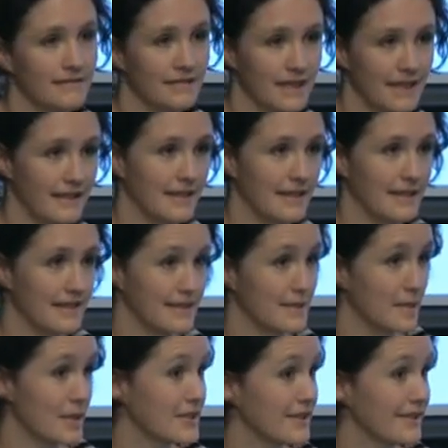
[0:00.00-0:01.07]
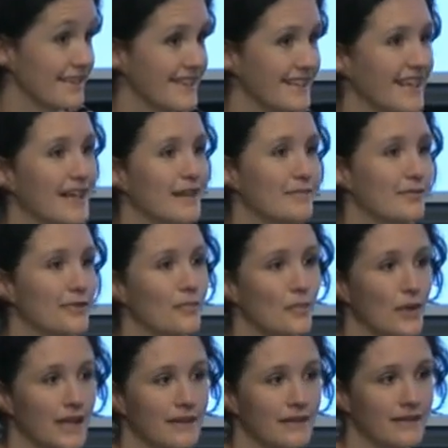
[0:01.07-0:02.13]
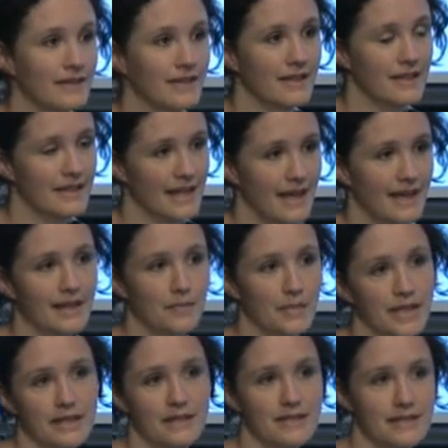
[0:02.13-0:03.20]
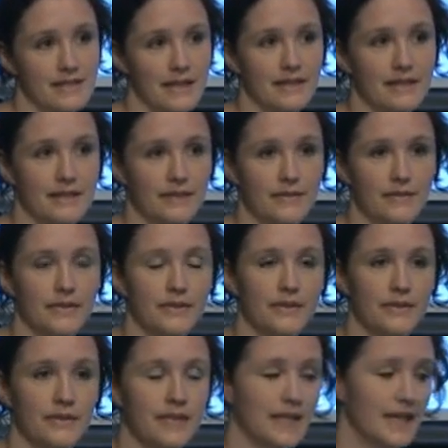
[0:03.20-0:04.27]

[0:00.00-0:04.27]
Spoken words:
in the exhibition from when they had been detained in Nauru,